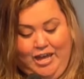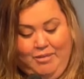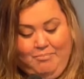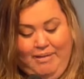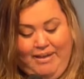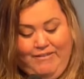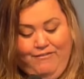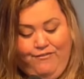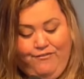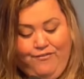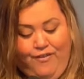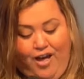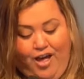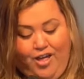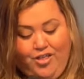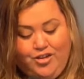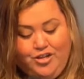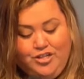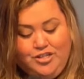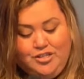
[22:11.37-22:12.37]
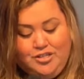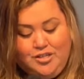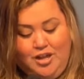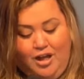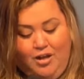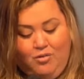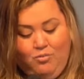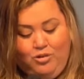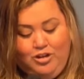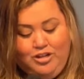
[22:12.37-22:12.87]
My father
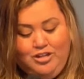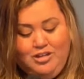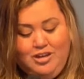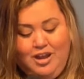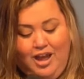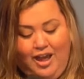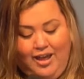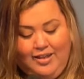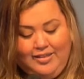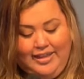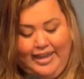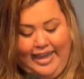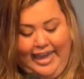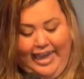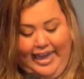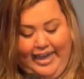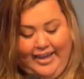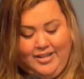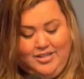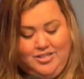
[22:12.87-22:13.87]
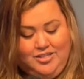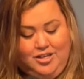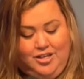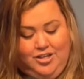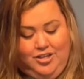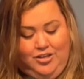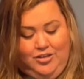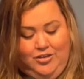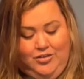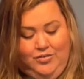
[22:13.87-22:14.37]
Saul will not lay hands
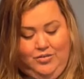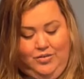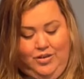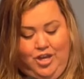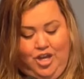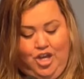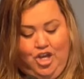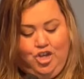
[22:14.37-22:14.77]
on you.